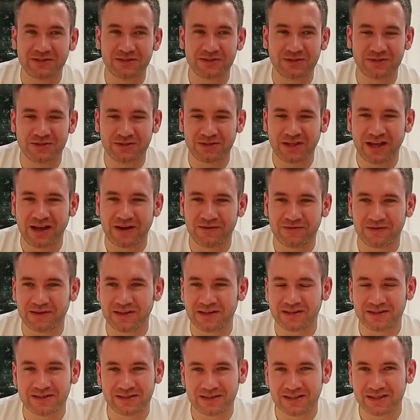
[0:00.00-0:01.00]
You just have
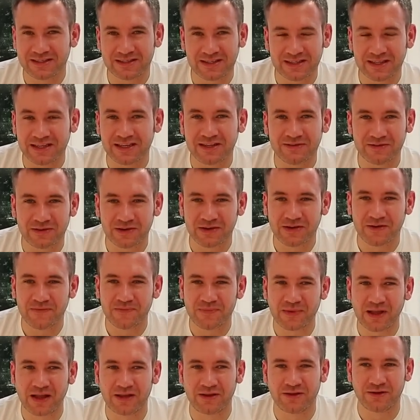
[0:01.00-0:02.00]
this
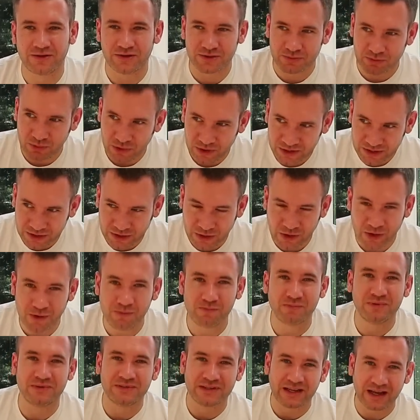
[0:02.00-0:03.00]
lever, and you just push it
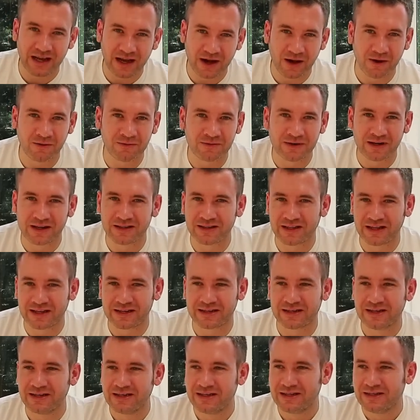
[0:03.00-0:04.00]
up and down, and
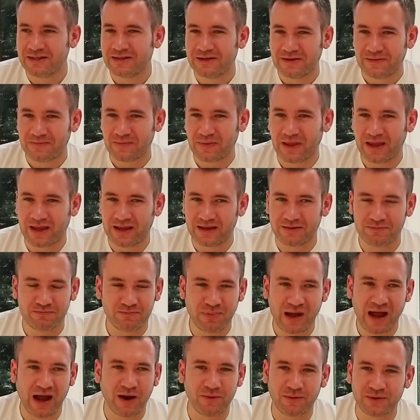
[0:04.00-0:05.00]
then it
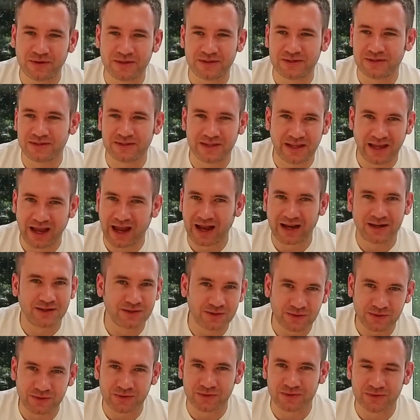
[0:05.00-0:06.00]
powers the
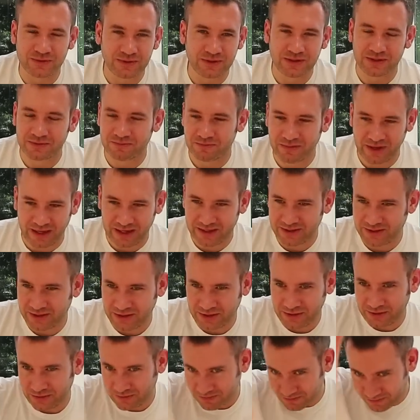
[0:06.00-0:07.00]
axle that makes
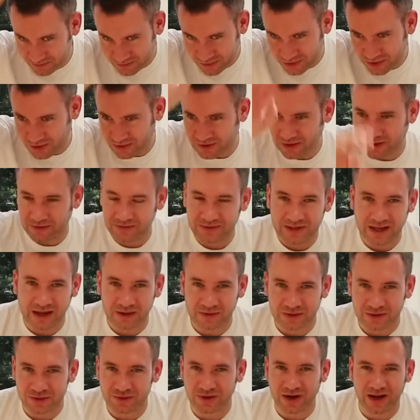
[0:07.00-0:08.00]
you shoot off
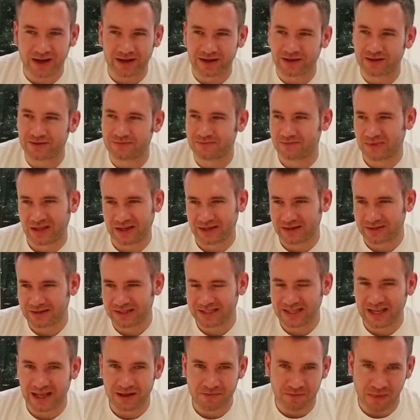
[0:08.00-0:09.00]
down the track at like
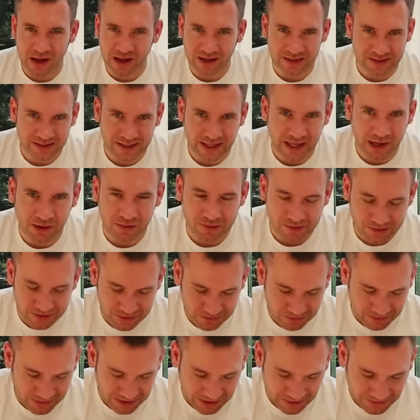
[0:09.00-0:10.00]
10 miles an hour or
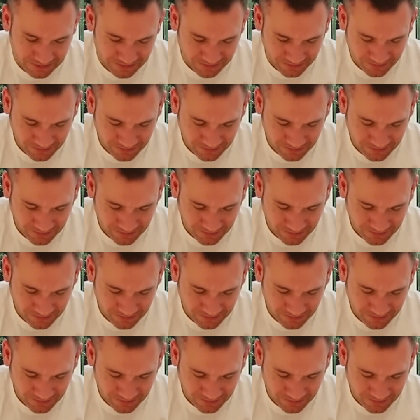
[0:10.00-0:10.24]
something.